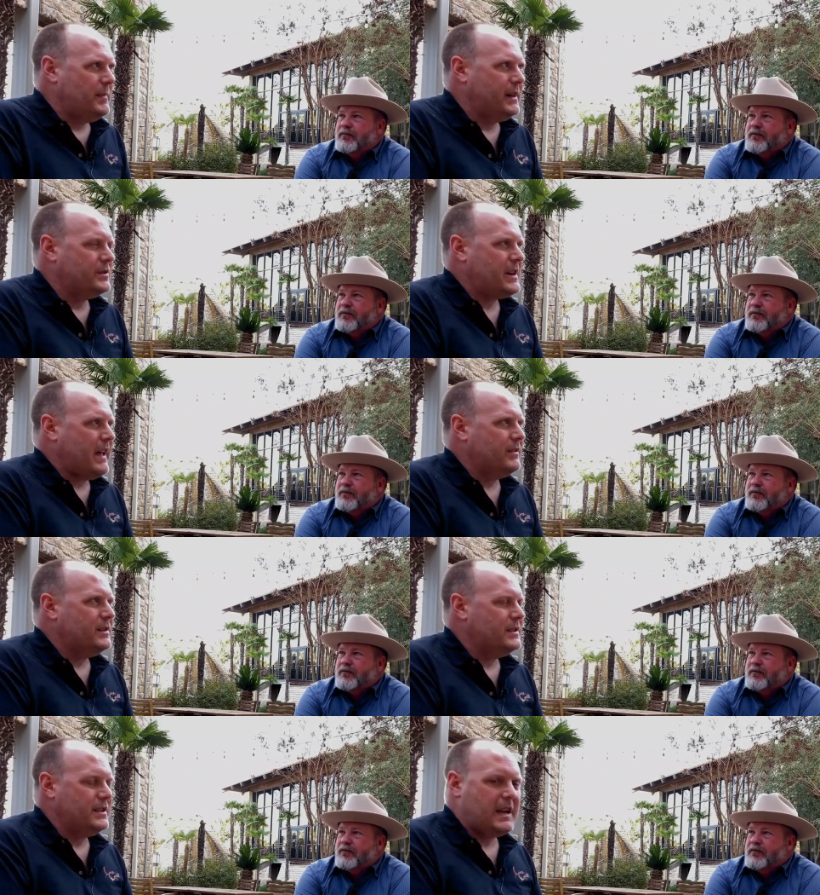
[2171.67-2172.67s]
Speaker 1: biggest
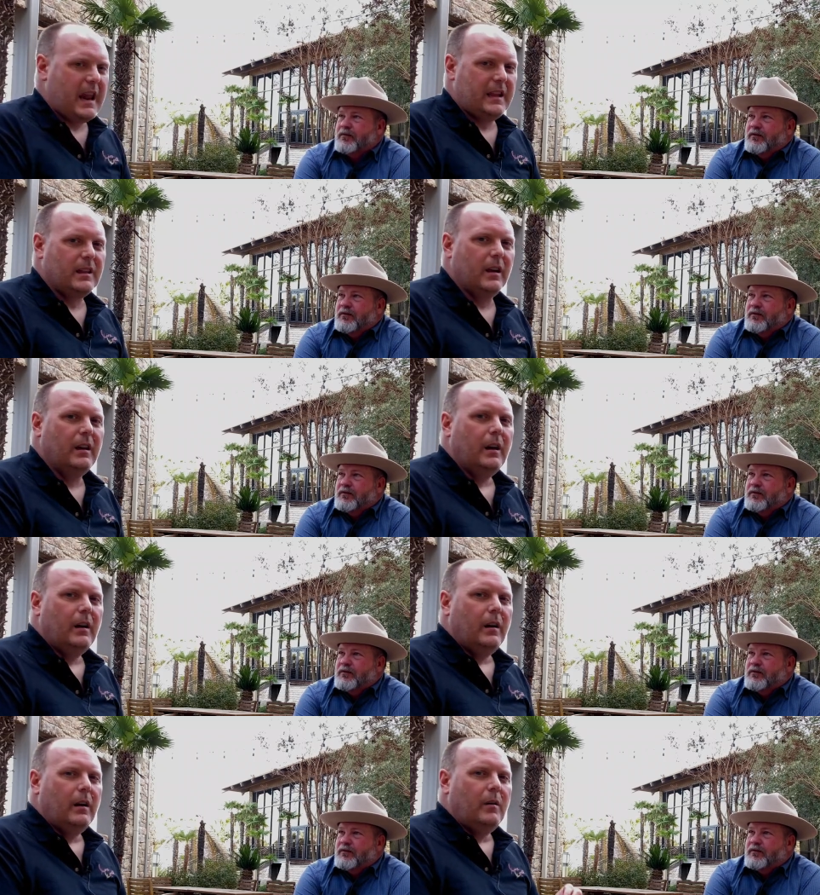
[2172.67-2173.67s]
challenges is getting the
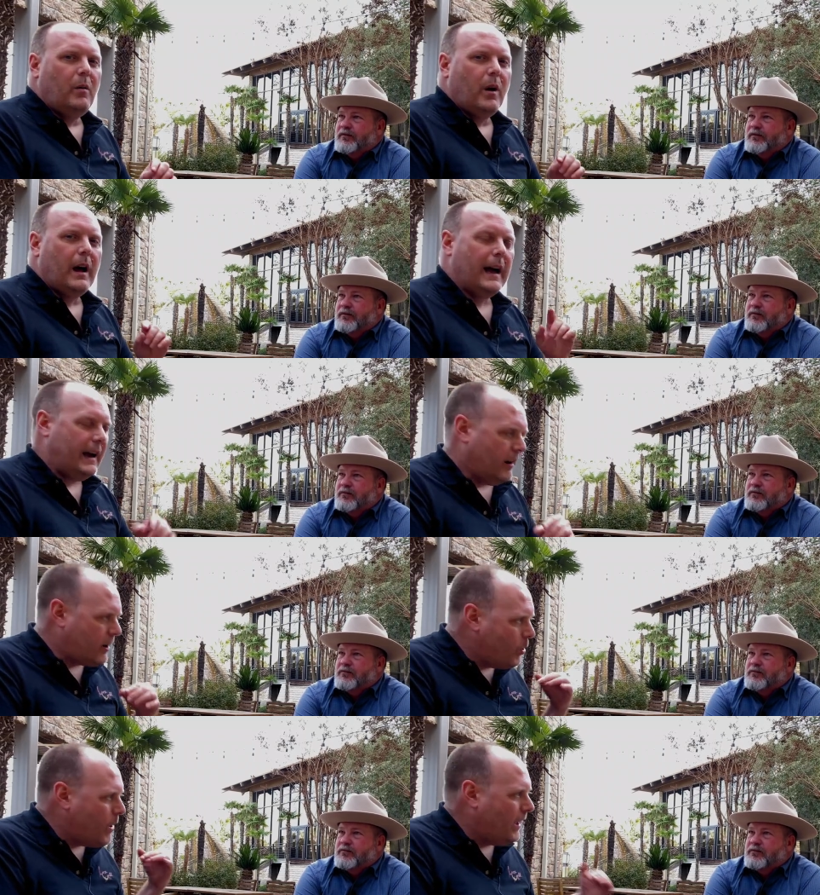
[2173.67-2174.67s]
higher
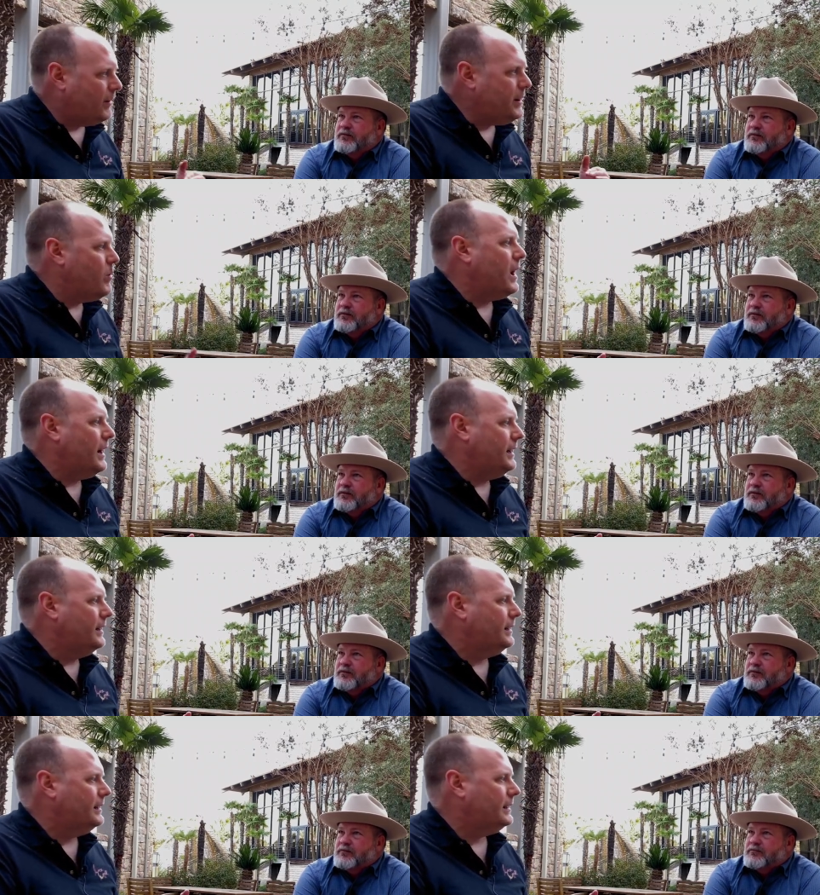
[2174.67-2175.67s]
quality wine
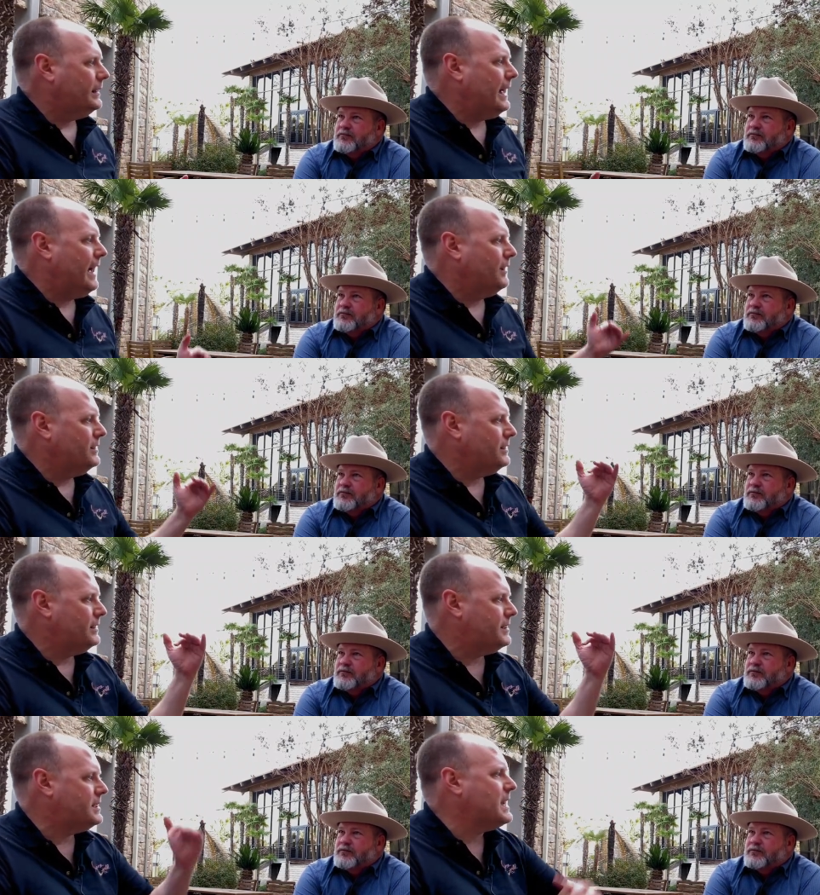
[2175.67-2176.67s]

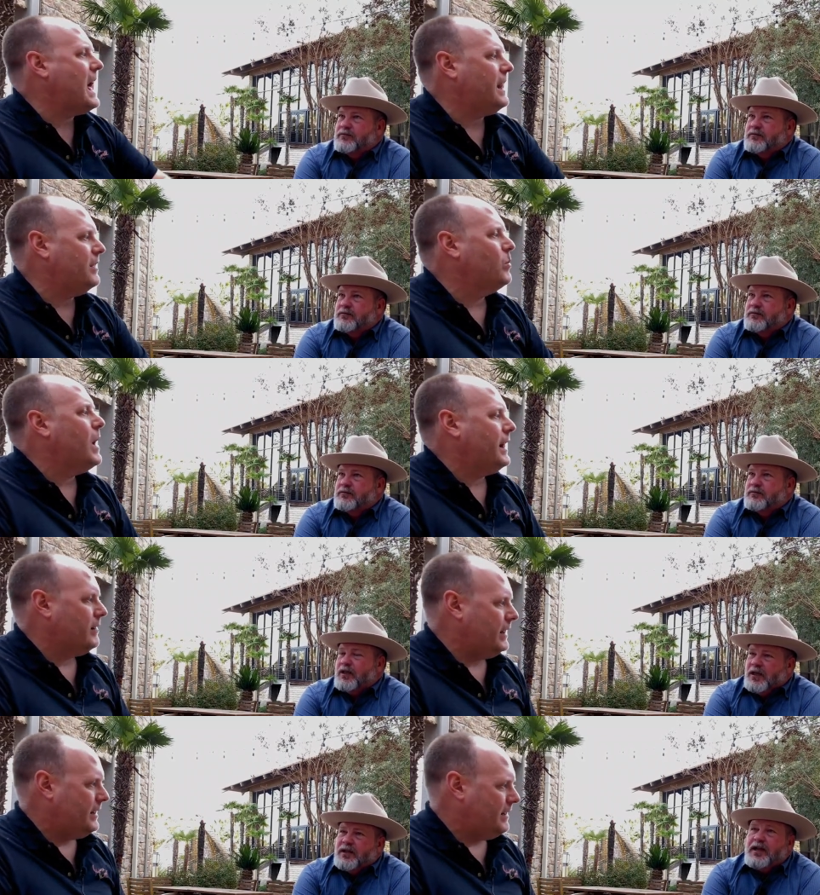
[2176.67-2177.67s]
outside of the
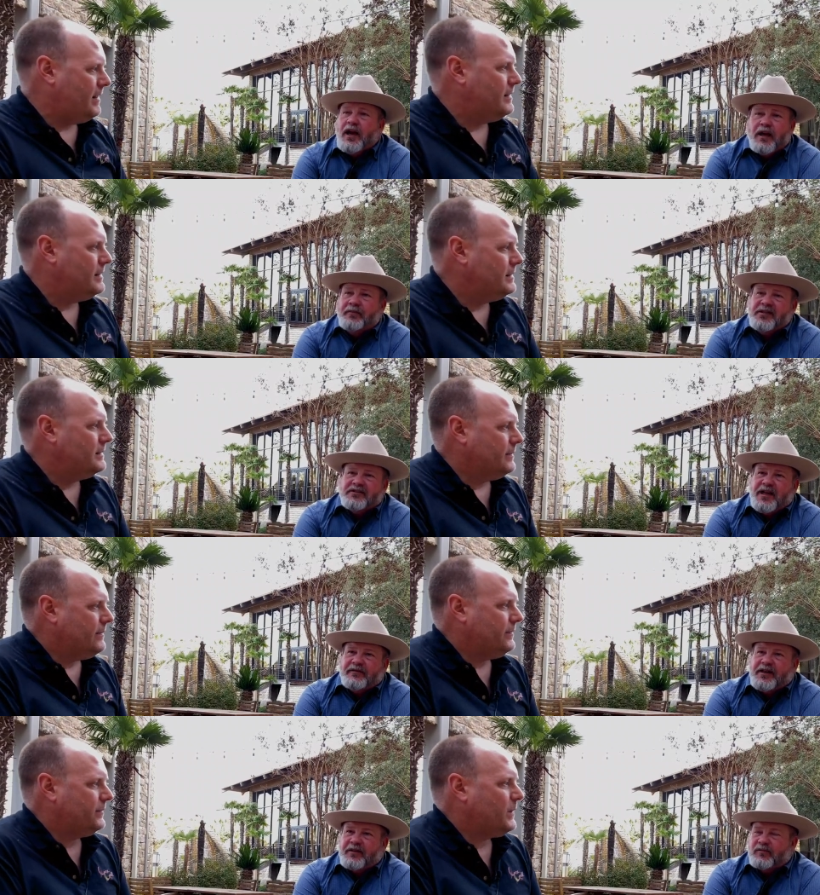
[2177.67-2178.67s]
winery.
Speaker 2: Yeah, I mean, it's
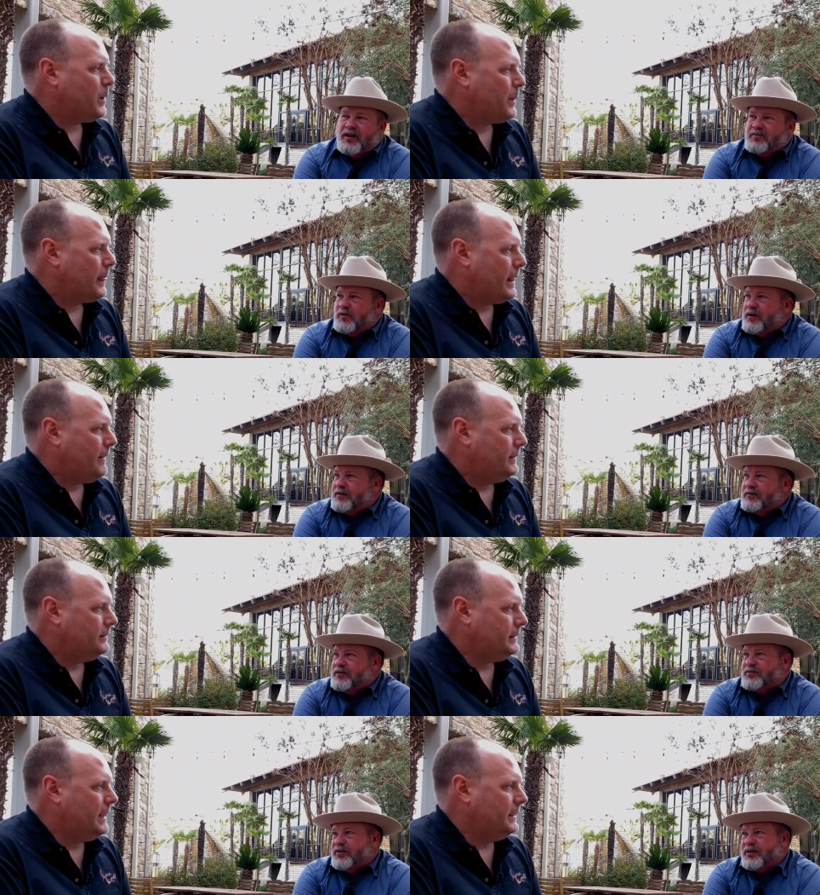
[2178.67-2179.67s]
navigating price point
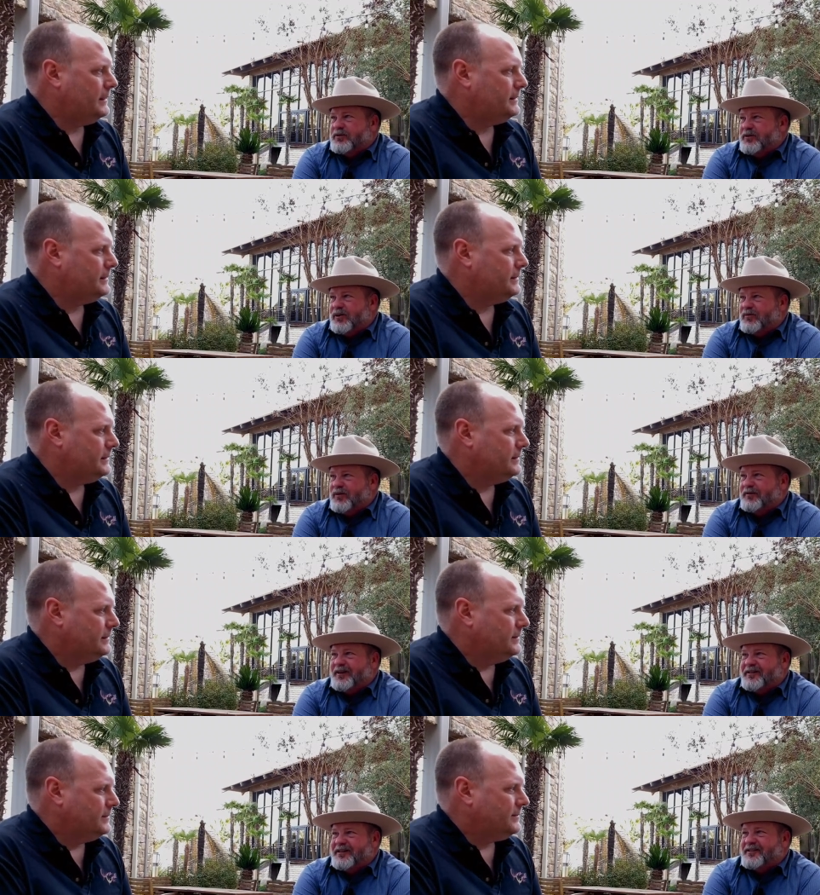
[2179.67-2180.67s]
is yeah. really what it all. I mean,
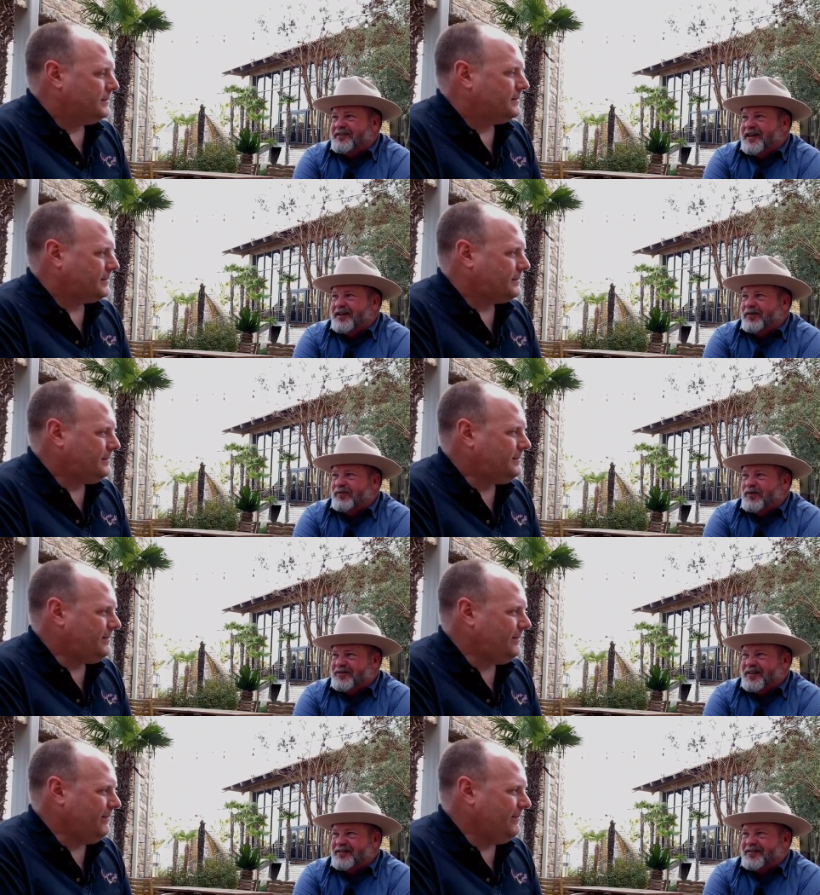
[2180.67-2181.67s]
at the end of the day, it all boils
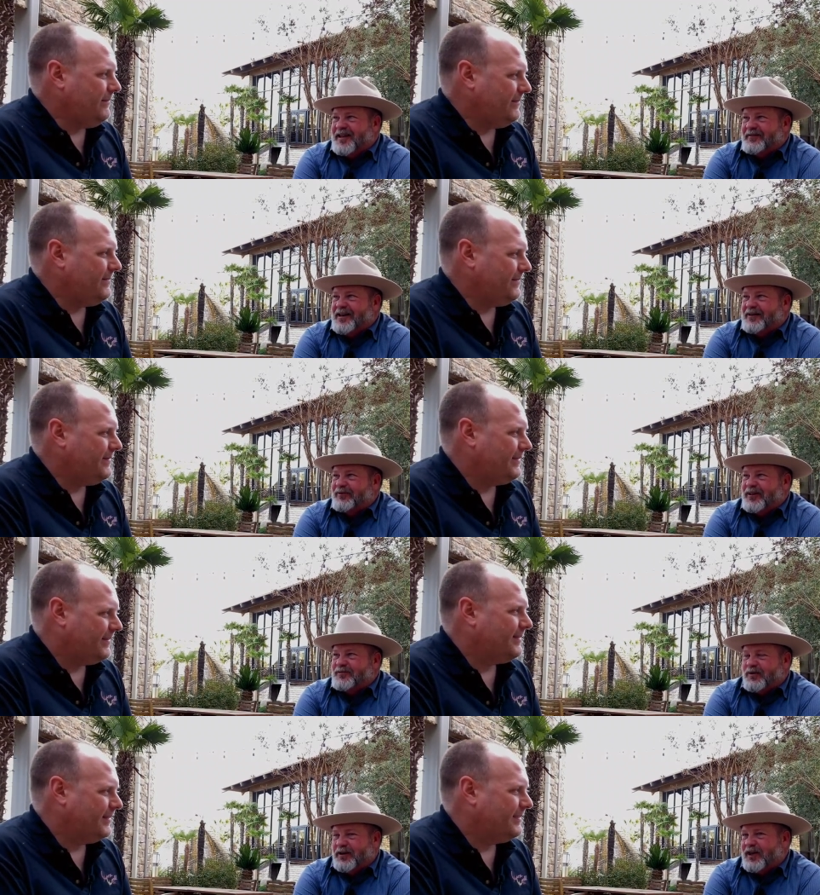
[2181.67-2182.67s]
down to navigating price
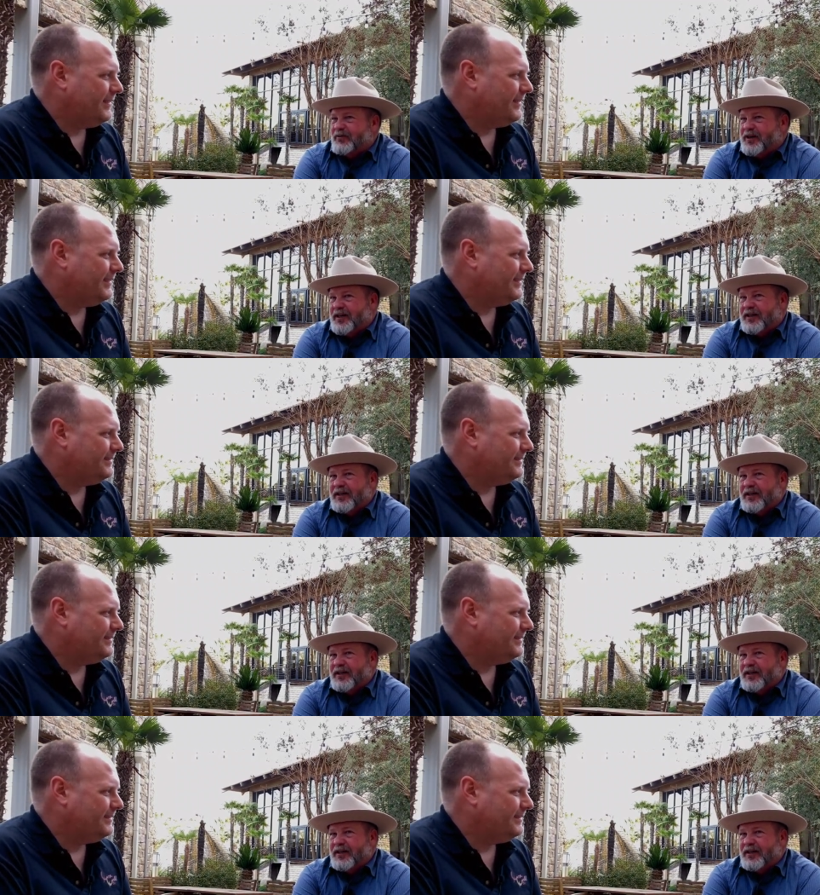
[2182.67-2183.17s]
point, and we